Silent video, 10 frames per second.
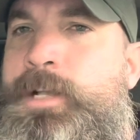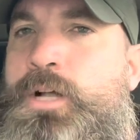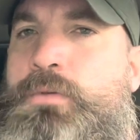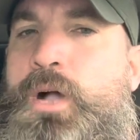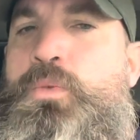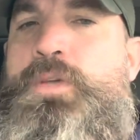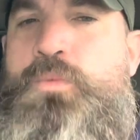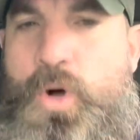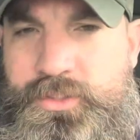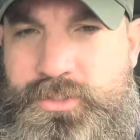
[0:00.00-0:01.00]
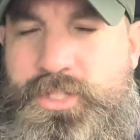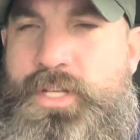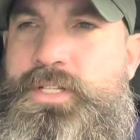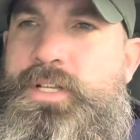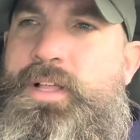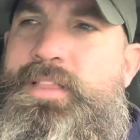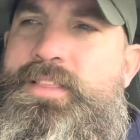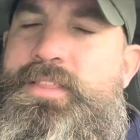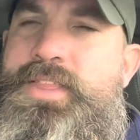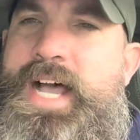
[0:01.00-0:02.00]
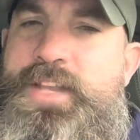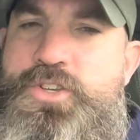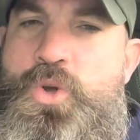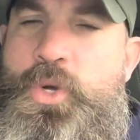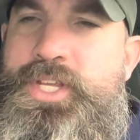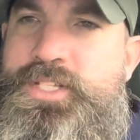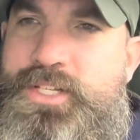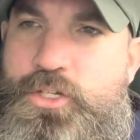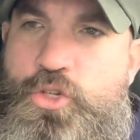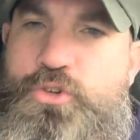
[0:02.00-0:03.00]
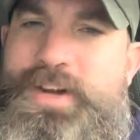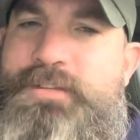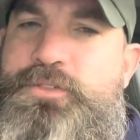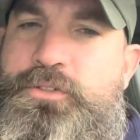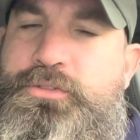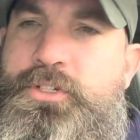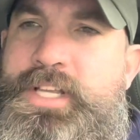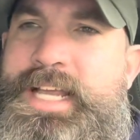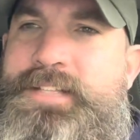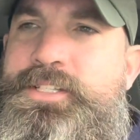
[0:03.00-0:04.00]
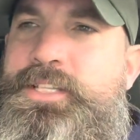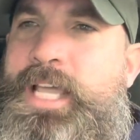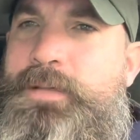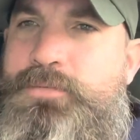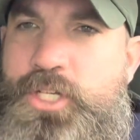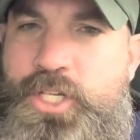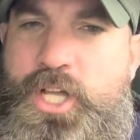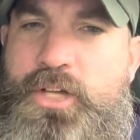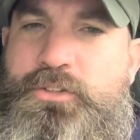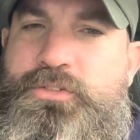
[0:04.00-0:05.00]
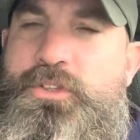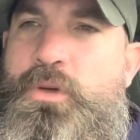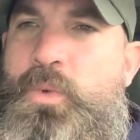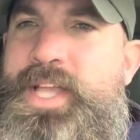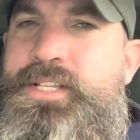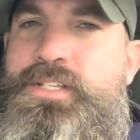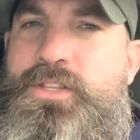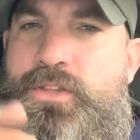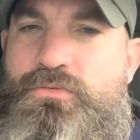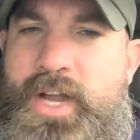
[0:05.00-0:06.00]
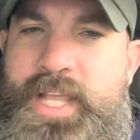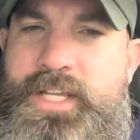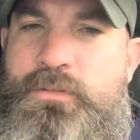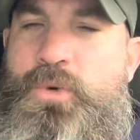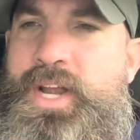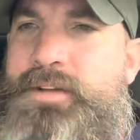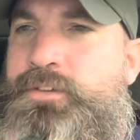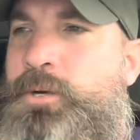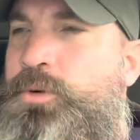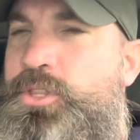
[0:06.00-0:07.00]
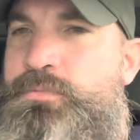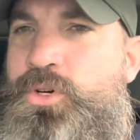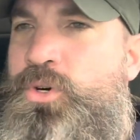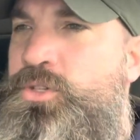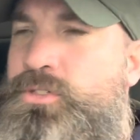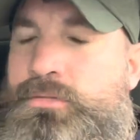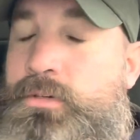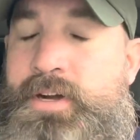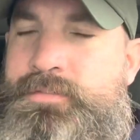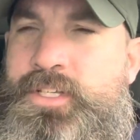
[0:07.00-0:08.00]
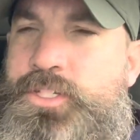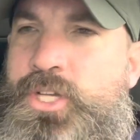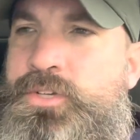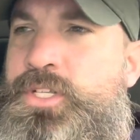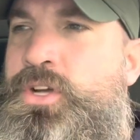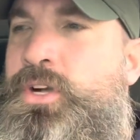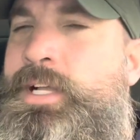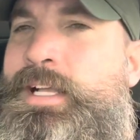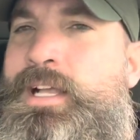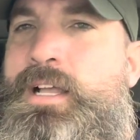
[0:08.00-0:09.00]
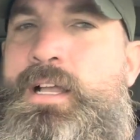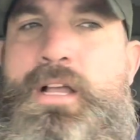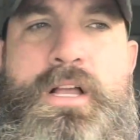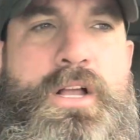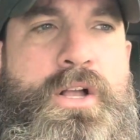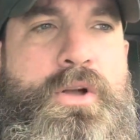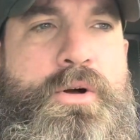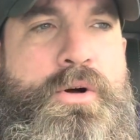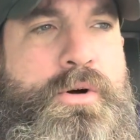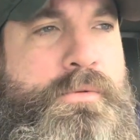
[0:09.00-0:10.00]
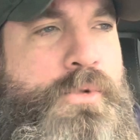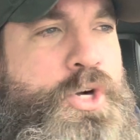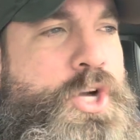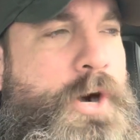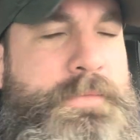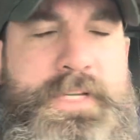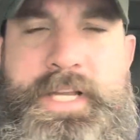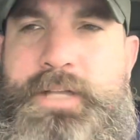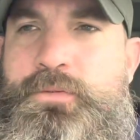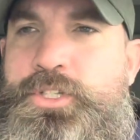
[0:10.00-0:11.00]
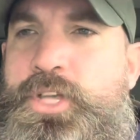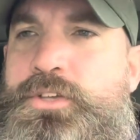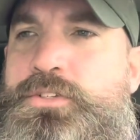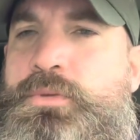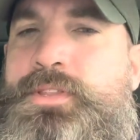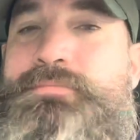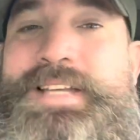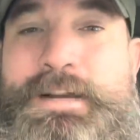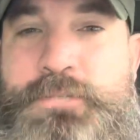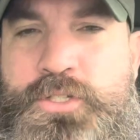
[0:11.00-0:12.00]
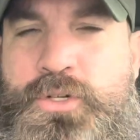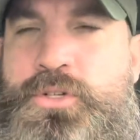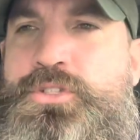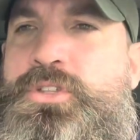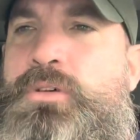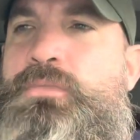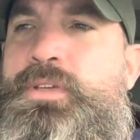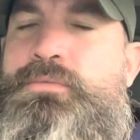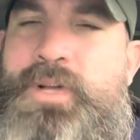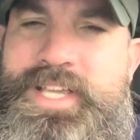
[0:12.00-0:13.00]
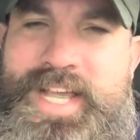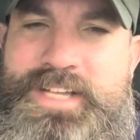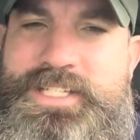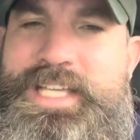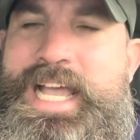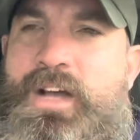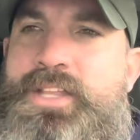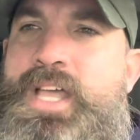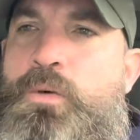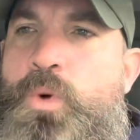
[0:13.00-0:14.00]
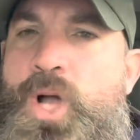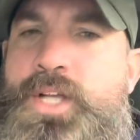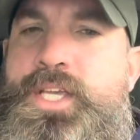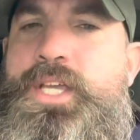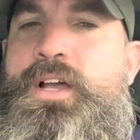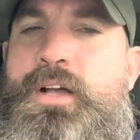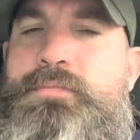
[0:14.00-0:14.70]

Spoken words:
where we want that noise to travel through the landscape, to cut through the wind and the rain and whatever up on the moors or wherever you shoot your dog. More commonly used with Labradors that we're casting out and they're working at